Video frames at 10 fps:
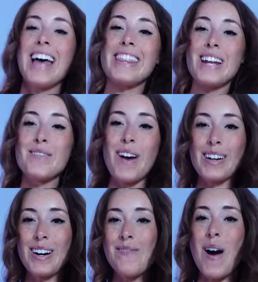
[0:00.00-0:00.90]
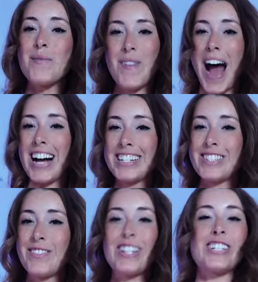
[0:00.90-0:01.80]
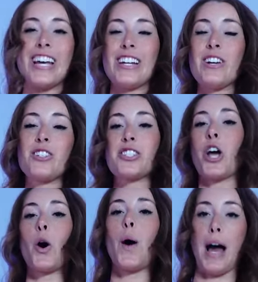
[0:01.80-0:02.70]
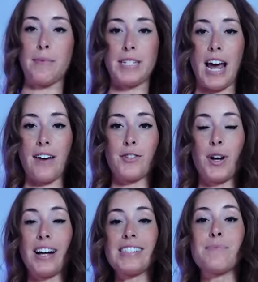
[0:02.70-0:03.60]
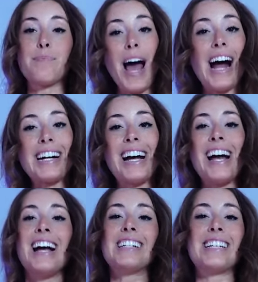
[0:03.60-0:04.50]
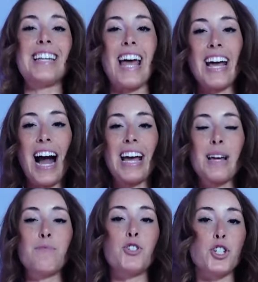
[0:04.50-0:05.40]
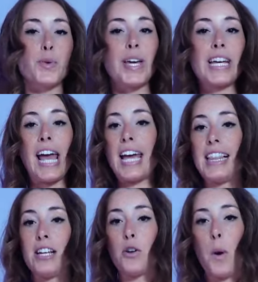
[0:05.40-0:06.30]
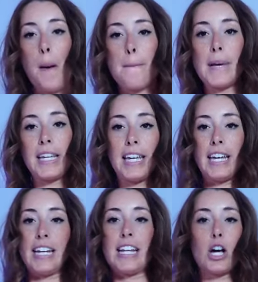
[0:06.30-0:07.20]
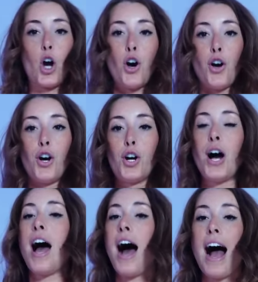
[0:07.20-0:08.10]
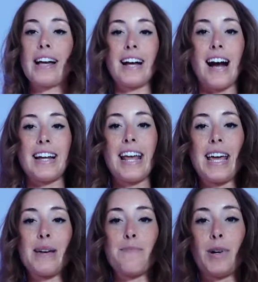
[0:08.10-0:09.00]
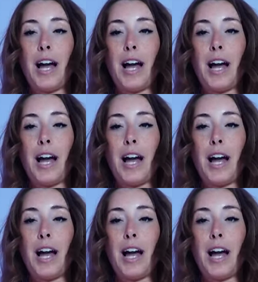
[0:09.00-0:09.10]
then welcome back to my channel. So happy to have you guys back. Today I am doing a little bikini haul. I got a